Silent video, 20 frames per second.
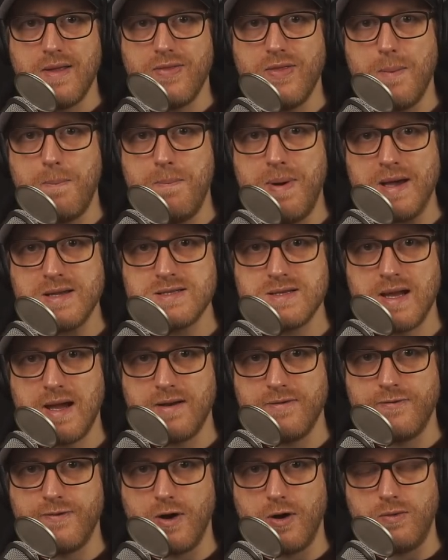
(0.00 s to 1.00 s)
the best
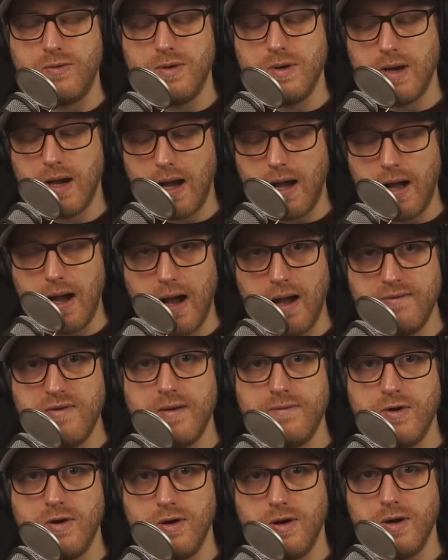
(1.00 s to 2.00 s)
headphone I've
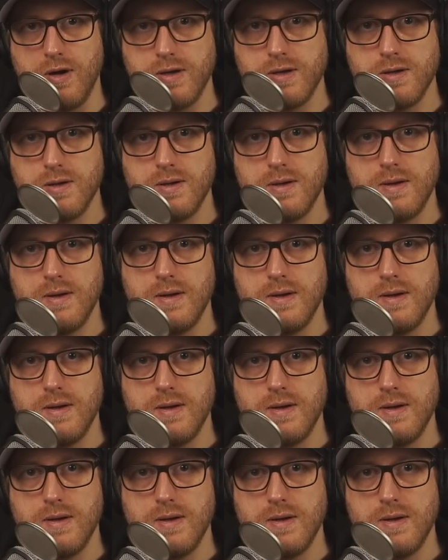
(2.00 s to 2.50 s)
ever heard.